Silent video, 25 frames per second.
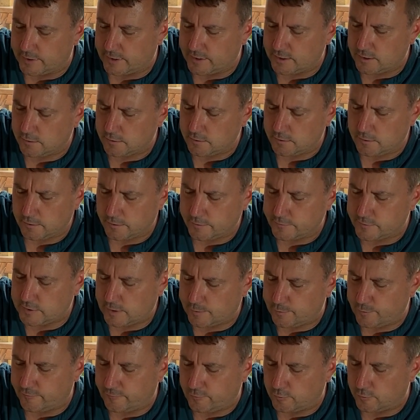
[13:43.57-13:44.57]
Like I've said
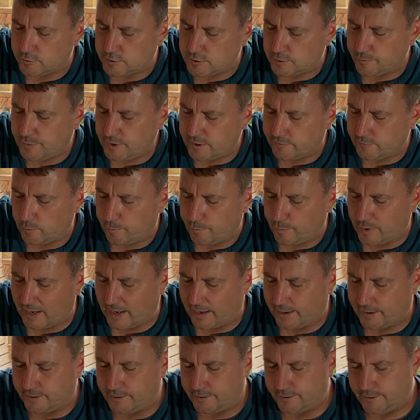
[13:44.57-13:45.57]
before, it's a bit of a
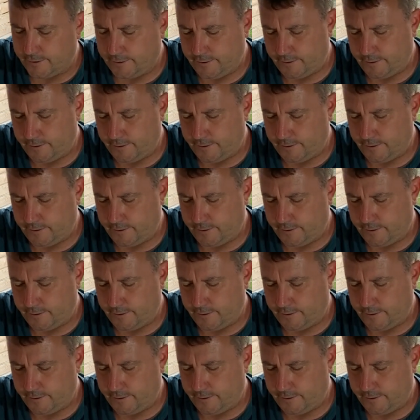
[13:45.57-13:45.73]
bland